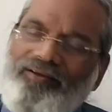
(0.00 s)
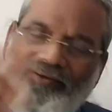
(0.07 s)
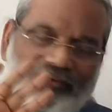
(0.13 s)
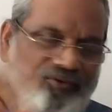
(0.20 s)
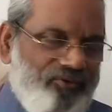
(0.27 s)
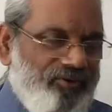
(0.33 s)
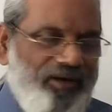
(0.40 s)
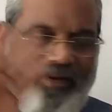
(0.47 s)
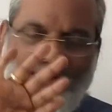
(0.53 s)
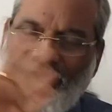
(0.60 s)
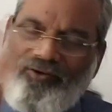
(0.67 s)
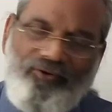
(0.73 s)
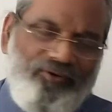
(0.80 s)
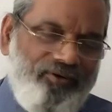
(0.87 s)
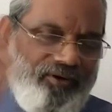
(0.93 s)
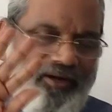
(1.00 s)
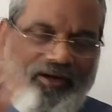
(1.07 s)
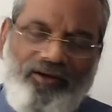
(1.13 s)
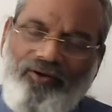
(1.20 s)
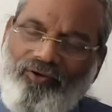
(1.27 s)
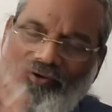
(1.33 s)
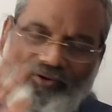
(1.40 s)
You need to
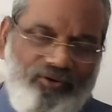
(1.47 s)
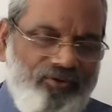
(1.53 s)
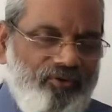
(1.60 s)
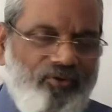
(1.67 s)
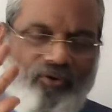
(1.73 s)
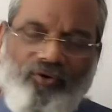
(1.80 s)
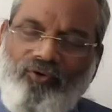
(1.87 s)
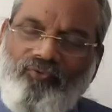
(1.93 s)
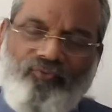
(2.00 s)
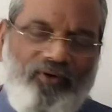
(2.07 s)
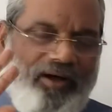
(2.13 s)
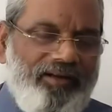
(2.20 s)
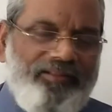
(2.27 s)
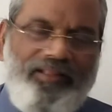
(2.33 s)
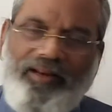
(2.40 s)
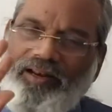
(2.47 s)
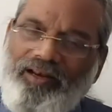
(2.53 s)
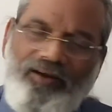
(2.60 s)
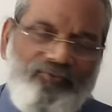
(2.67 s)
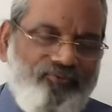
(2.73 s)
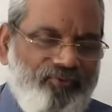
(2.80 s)
need not to go further and